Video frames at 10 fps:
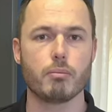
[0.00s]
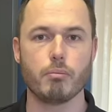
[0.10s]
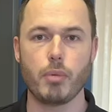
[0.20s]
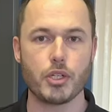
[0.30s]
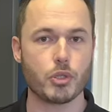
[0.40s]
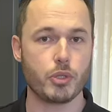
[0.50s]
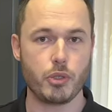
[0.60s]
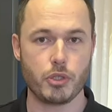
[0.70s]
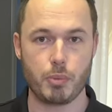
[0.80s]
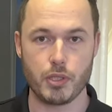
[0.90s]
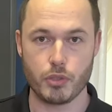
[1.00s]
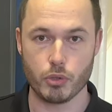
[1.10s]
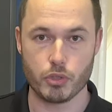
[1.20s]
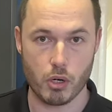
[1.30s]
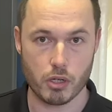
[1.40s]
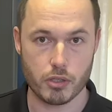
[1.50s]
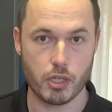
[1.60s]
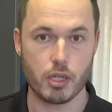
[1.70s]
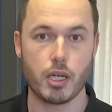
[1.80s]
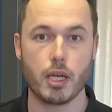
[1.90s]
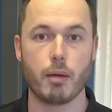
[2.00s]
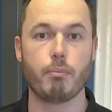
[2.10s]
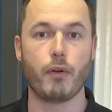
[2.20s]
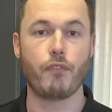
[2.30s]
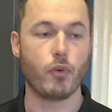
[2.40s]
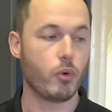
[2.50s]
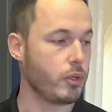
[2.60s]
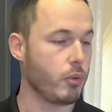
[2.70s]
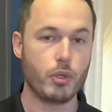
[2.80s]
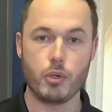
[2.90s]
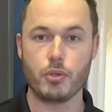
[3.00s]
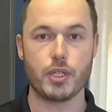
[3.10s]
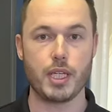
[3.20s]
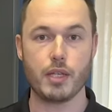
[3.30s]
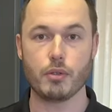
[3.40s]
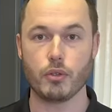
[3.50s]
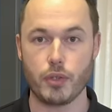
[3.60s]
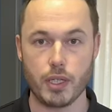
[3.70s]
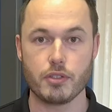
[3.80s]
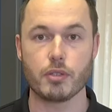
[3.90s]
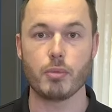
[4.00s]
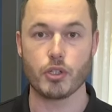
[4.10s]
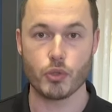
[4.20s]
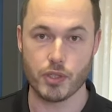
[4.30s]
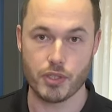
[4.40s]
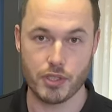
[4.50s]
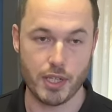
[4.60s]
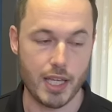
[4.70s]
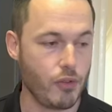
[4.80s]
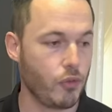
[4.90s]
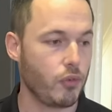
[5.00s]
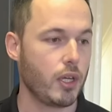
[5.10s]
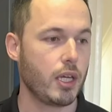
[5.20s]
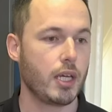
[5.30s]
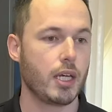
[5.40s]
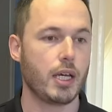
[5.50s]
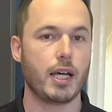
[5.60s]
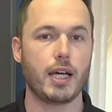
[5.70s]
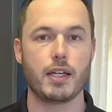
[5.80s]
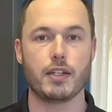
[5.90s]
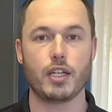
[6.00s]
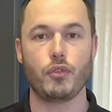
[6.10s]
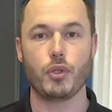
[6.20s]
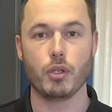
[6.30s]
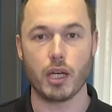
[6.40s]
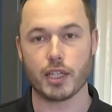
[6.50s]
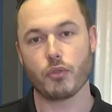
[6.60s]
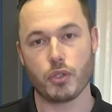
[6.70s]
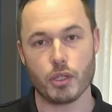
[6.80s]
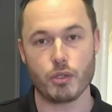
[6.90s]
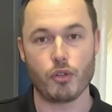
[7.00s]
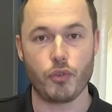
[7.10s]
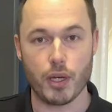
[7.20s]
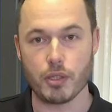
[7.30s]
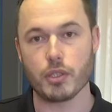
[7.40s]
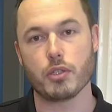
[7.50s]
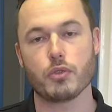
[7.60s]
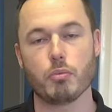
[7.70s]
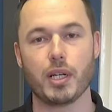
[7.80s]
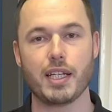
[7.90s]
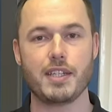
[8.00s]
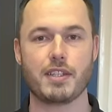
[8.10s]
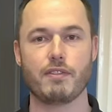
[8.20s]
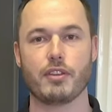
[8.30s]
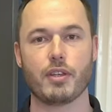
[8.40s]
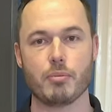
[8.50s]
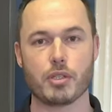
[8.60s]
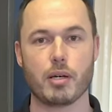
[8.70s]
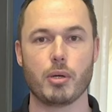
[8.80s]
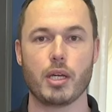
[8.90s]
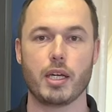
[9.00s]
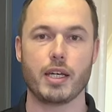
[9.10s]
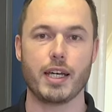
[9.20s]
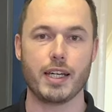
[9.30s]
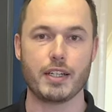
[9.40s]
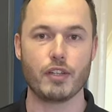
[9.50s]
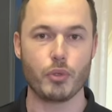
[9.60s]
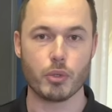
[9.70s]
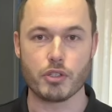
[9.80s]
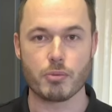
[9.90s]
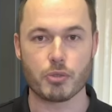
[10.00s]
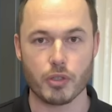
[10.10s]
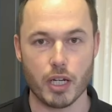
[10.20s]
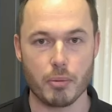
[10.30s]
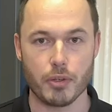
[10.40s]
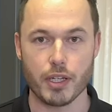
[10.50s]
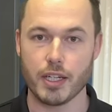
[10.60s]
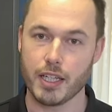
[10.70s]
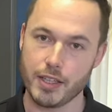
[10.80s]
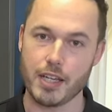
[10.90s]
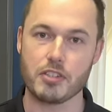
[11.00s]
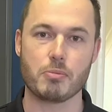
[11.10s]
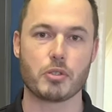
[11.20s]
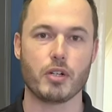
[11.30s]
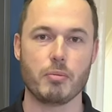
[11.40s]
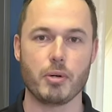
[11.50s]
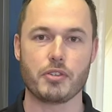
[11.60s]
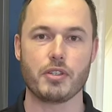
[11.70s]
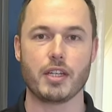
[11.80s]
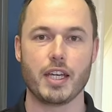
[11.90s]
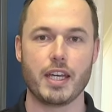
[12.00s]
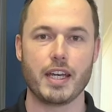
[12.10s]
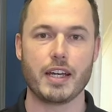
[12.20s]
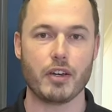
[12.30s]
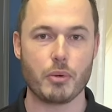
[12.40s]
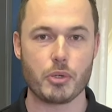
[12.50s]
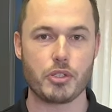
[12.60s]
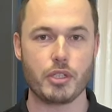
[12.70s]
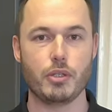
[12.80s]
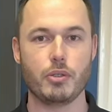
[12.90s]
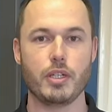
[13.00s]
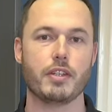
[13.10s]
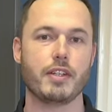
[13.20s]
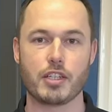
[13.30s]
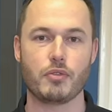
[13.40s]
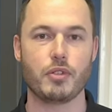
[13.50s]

Make sure you speak to your doctor before you use either of these to make sure it's safe. And if you liked the video and you found it useful, please give it a thumbs up. And if you want to subscribe, then hit that subscribe button. And I will see you in the next